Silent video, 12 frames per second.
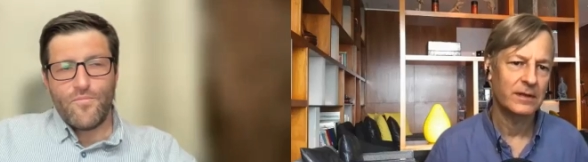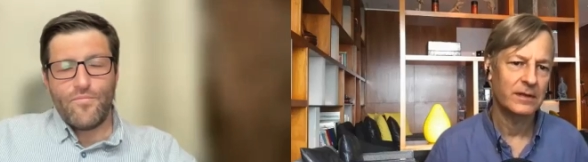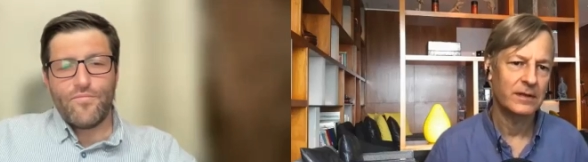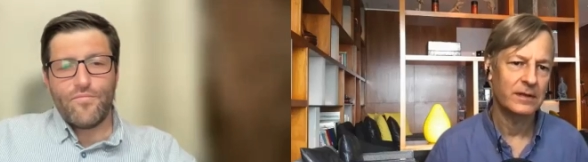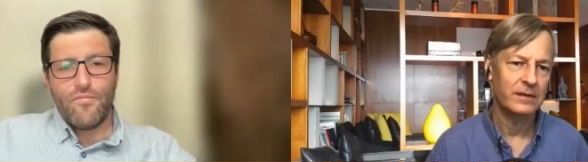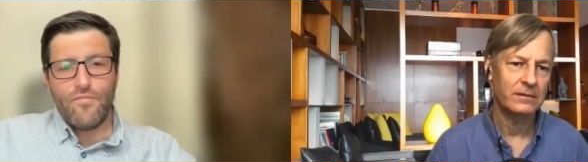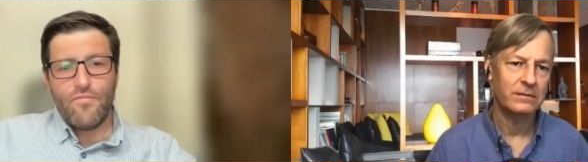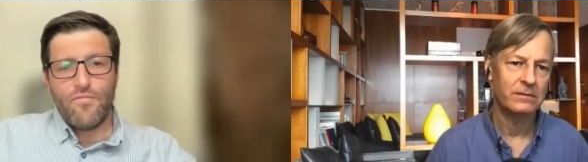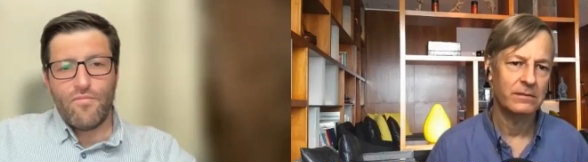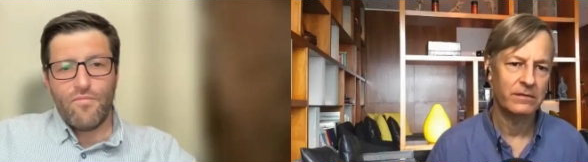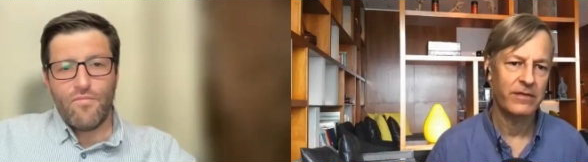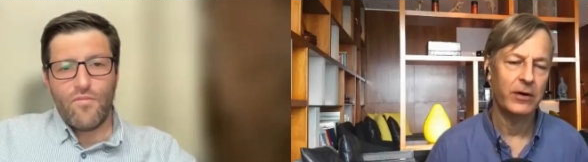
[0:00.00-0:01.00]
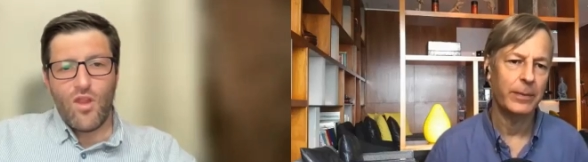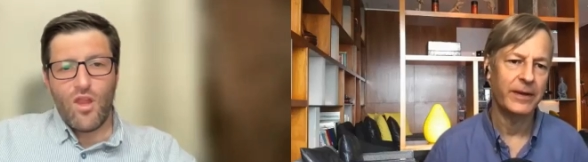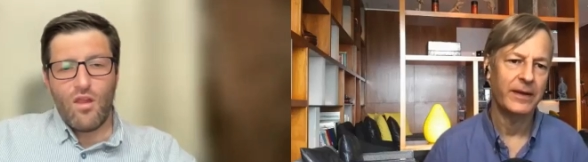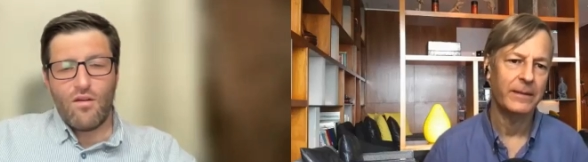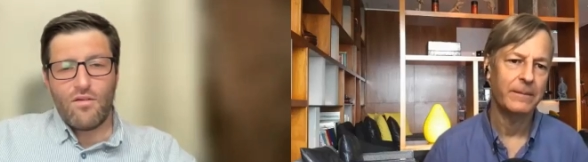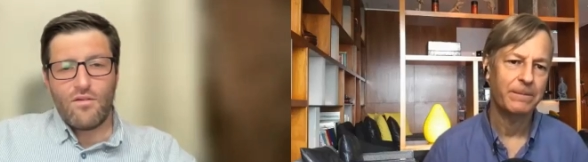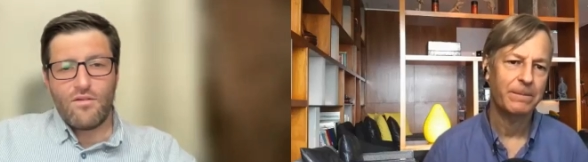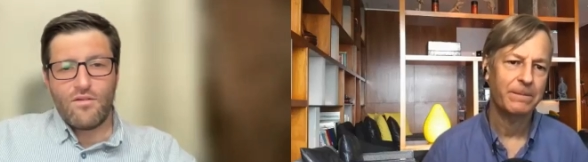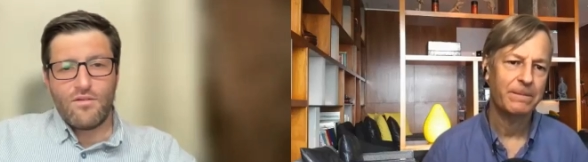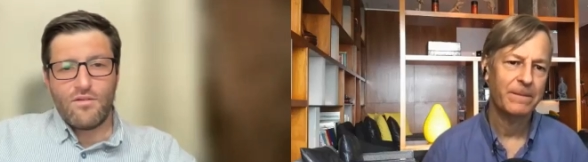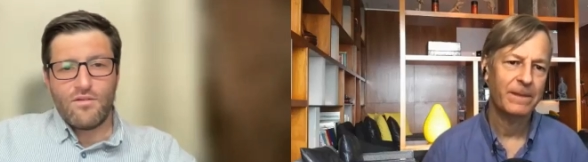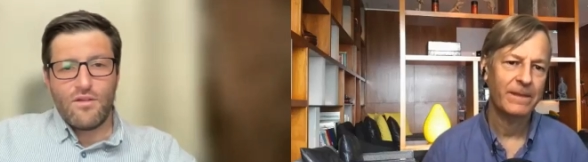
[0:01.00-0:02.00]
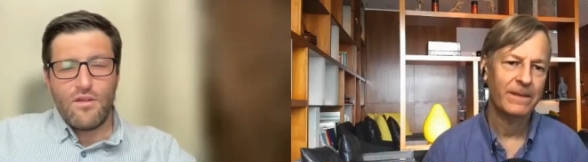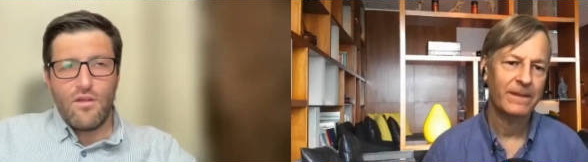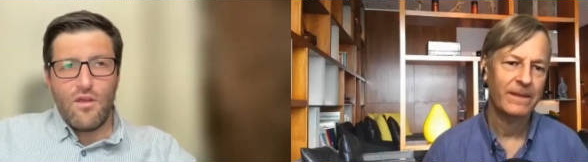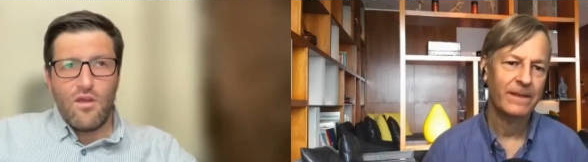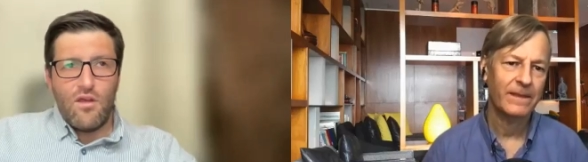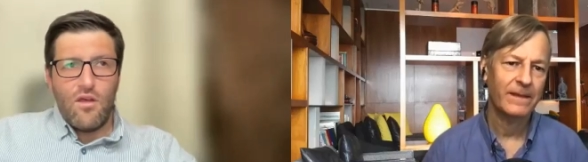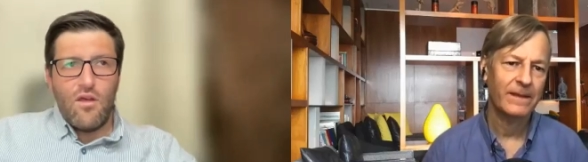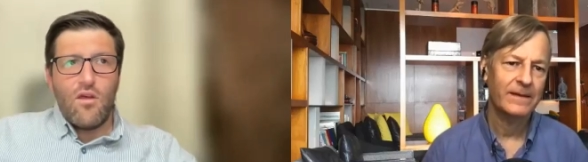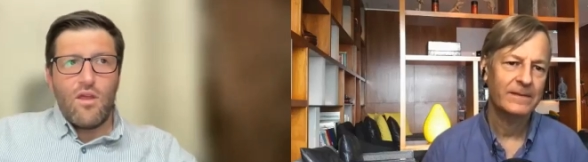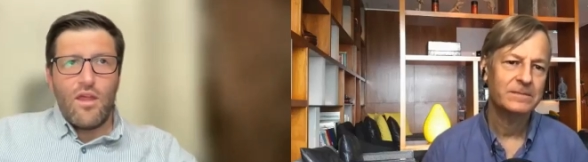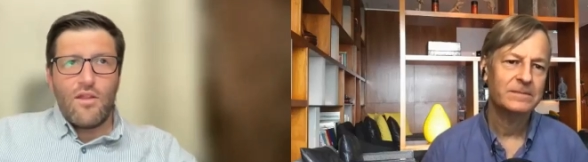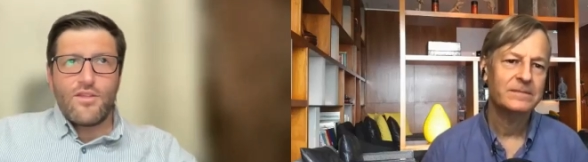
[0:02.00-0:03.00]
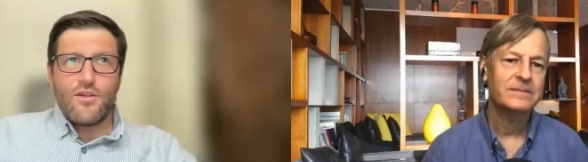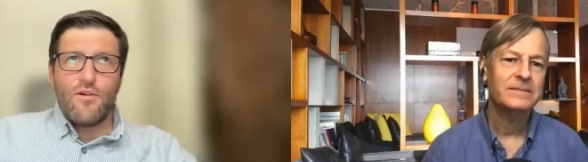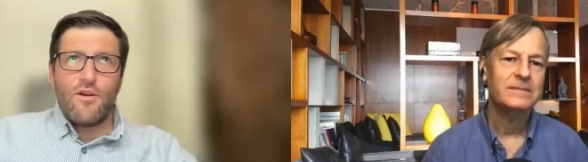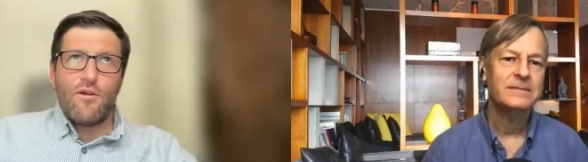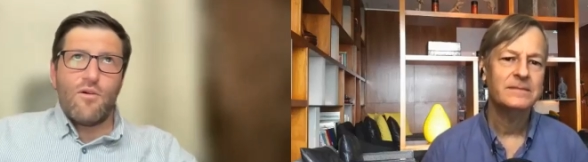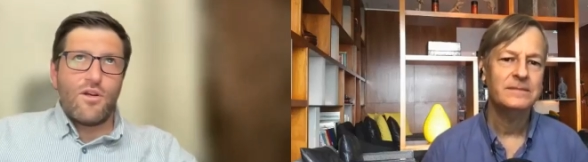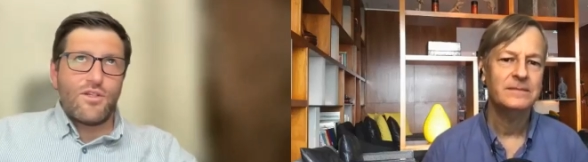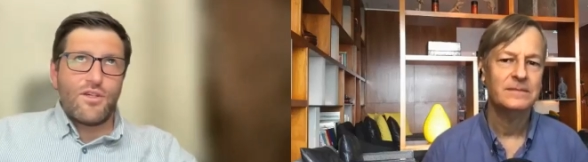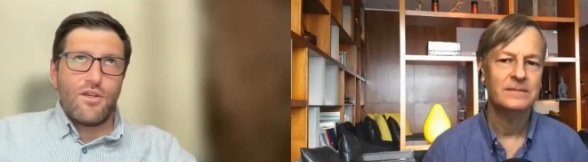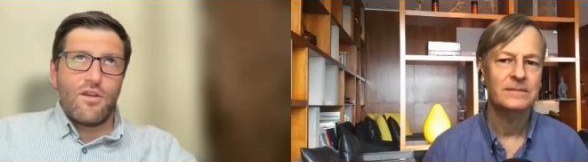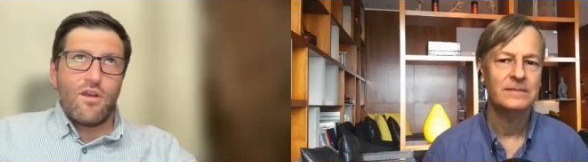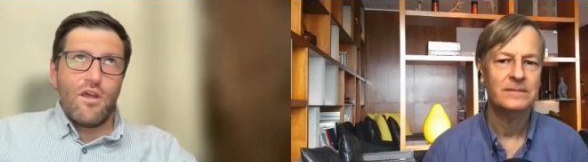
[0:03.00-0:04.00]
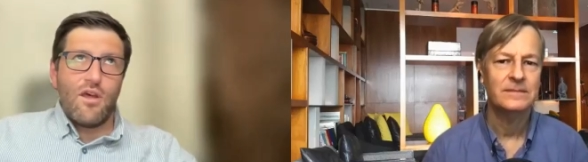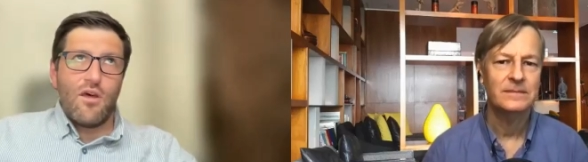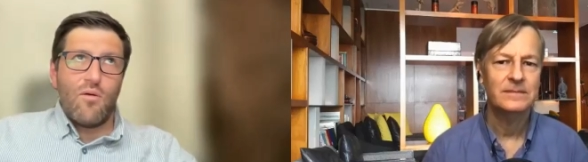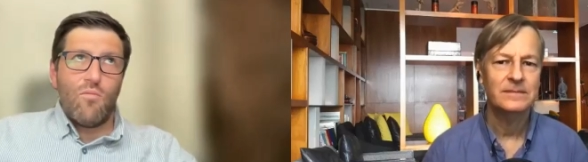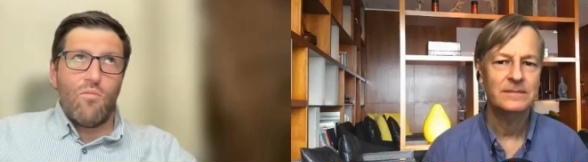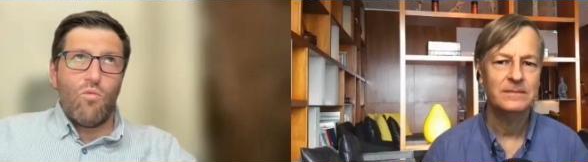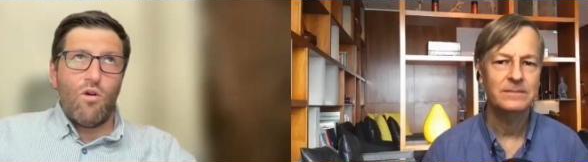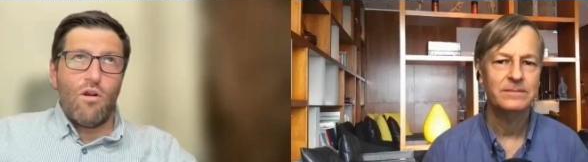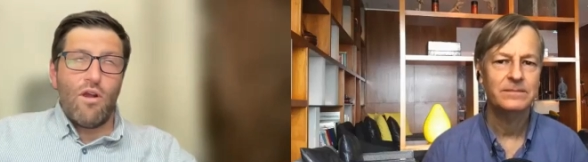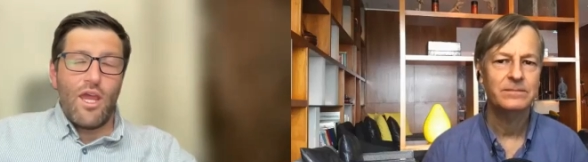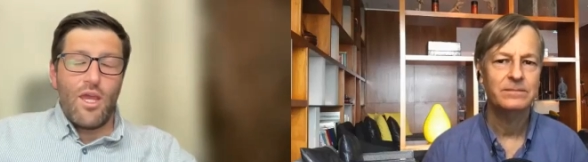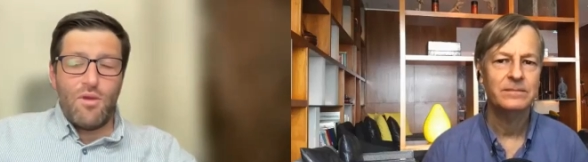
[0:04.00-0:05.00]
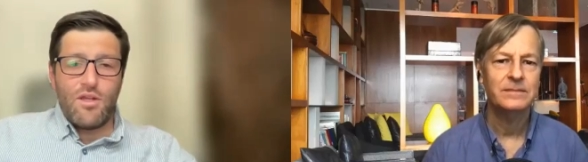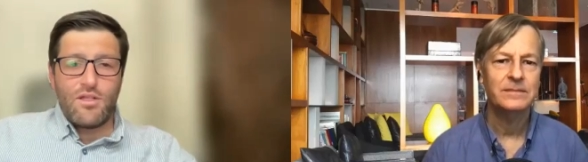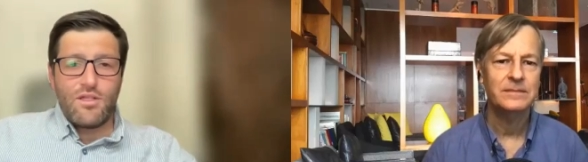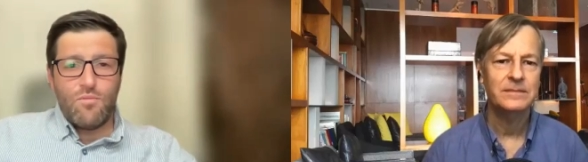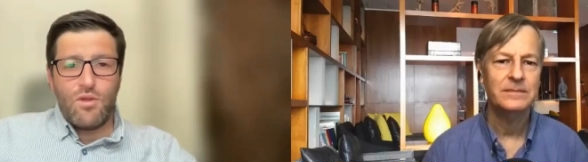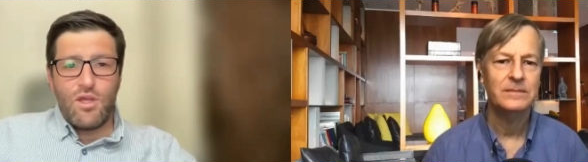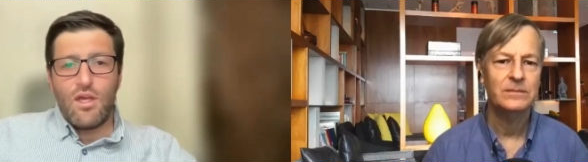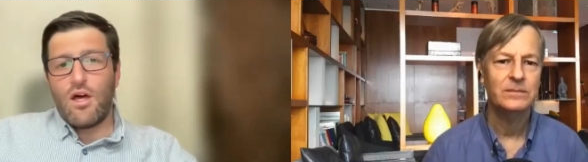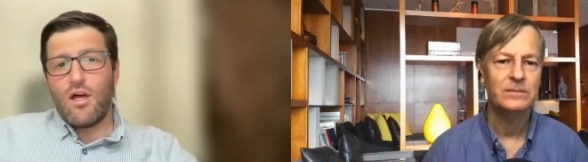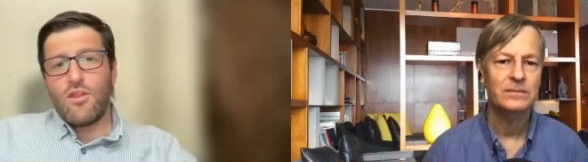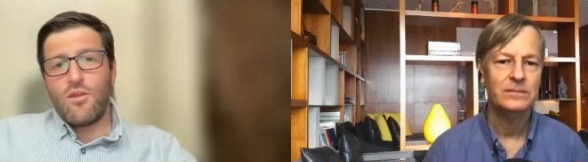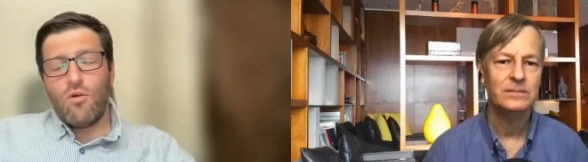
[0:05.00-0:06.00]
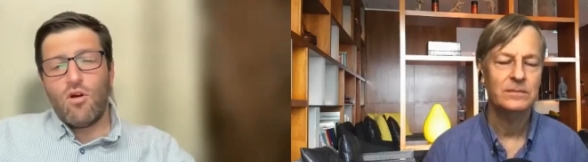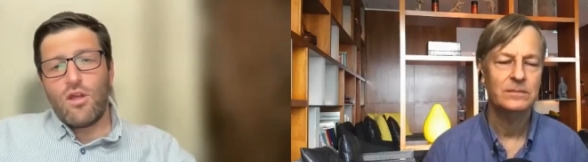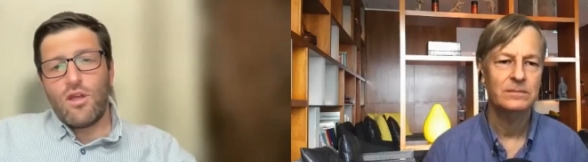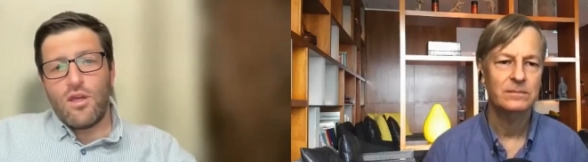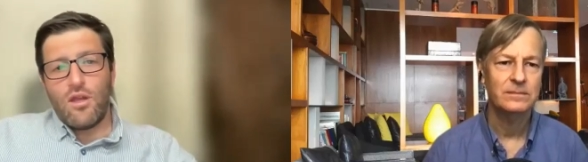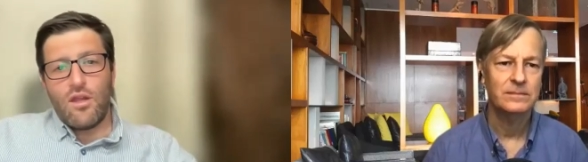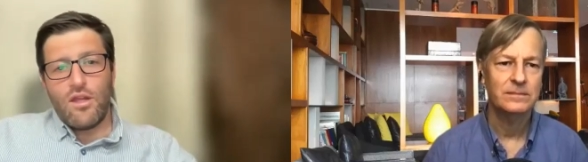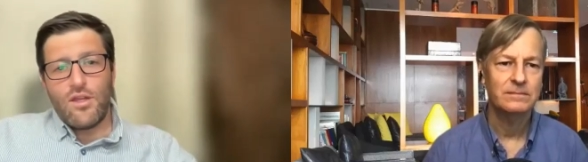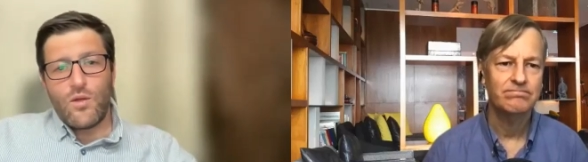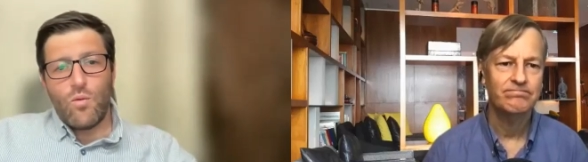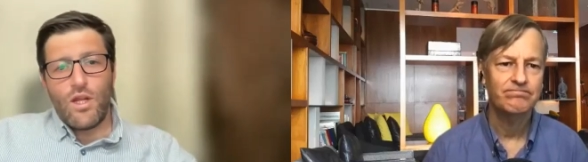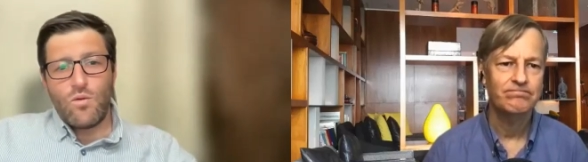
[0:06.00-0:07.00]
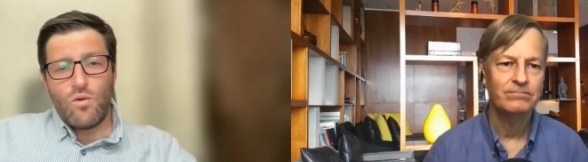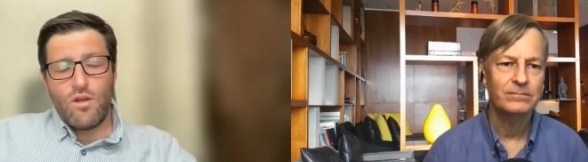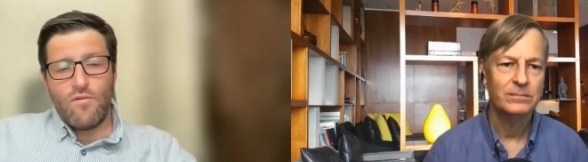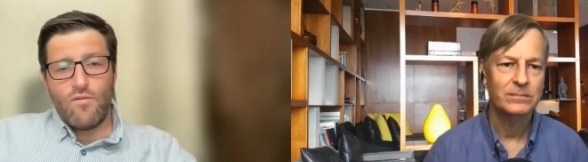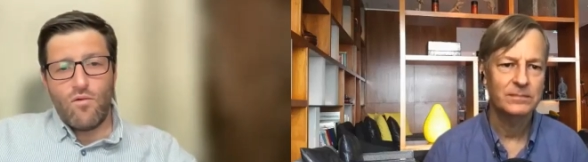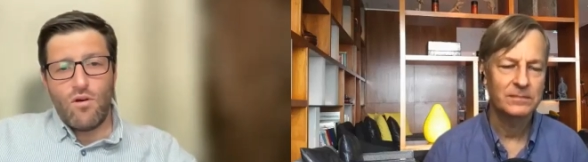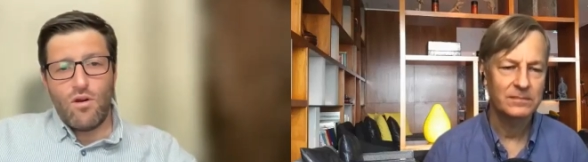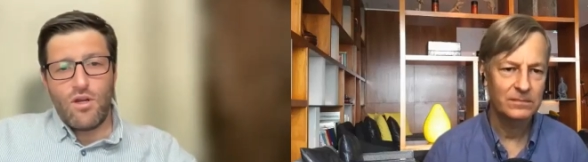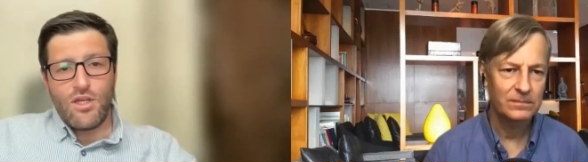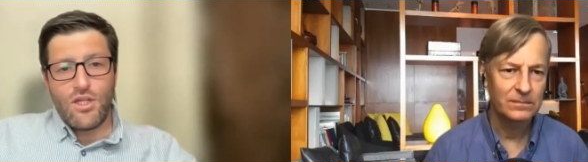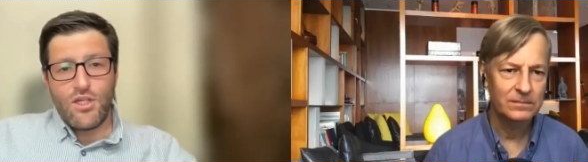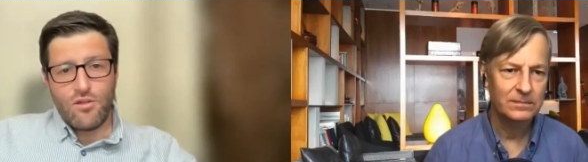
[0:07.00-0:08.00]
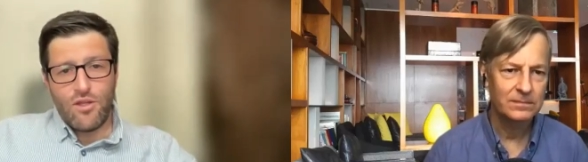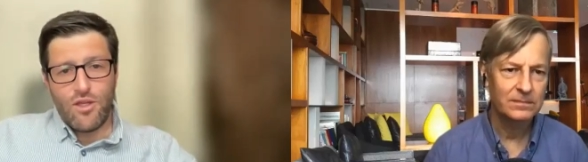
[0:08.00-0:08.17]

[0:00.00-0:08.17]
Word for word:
Speaker 1: uh, therapy?
Speaker 2: Yeah, that's a great question. Um, we're aiming to be on the market in 2024, conditionally